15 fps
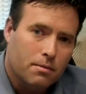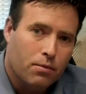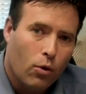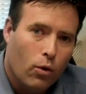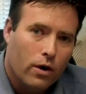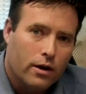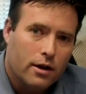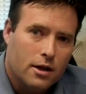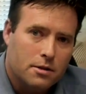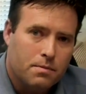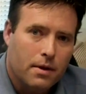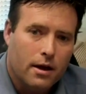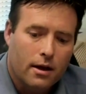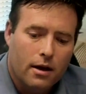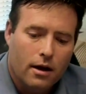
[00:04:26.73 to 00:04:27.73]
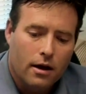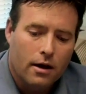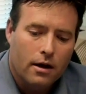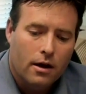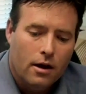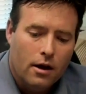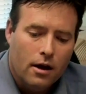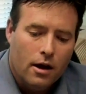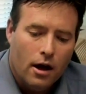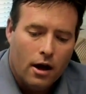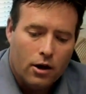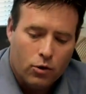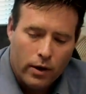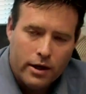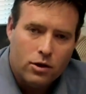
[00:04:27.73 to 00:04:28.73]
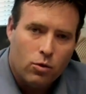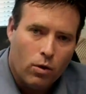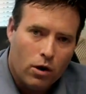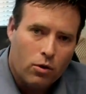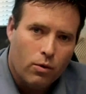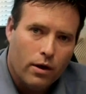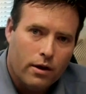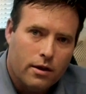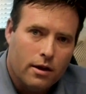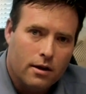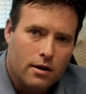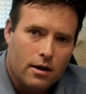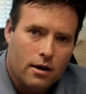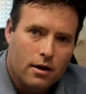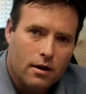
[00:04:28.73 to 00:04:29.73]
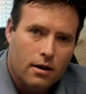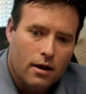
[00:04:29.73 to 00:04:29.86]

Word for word: support has been uh, uh, great to work with and, uh,